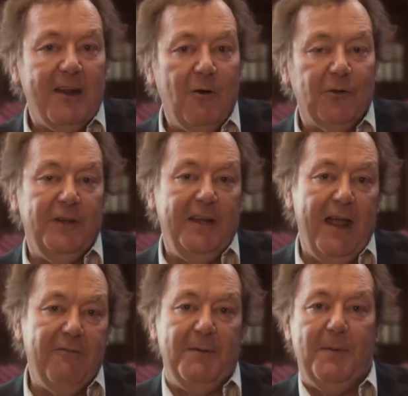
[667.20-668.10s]
course, in
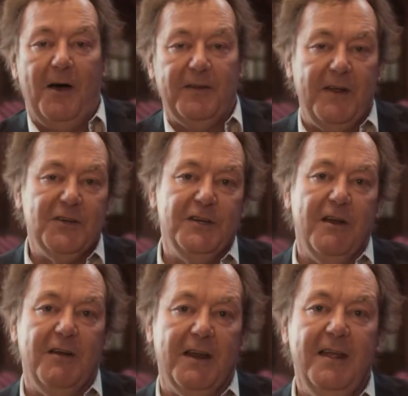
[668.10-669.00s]
every part of
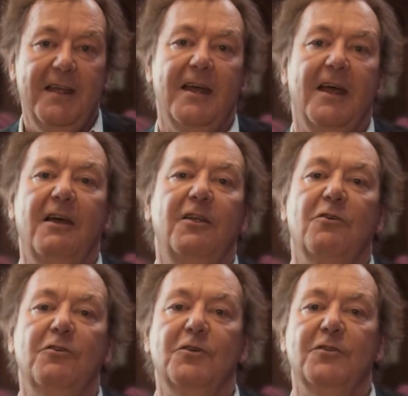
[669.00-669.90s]
engineering, you
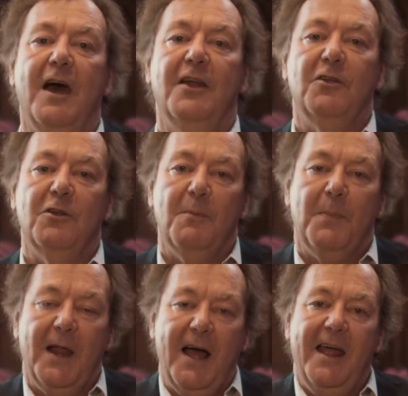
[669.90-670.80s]
can do that. You can
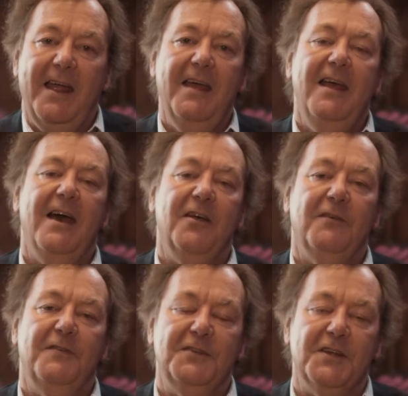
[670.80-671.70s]
apply the
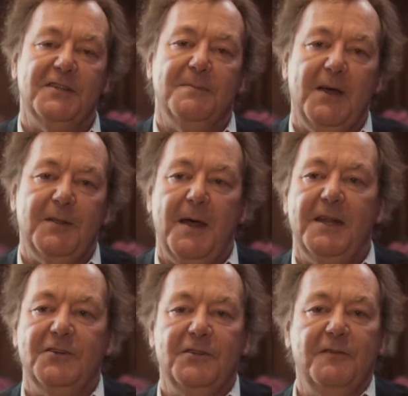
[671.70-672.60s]
physics and the
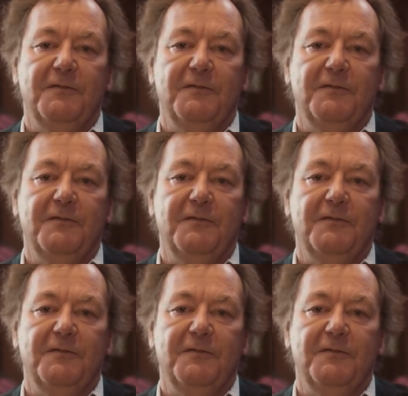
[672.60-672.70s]
mathematics to the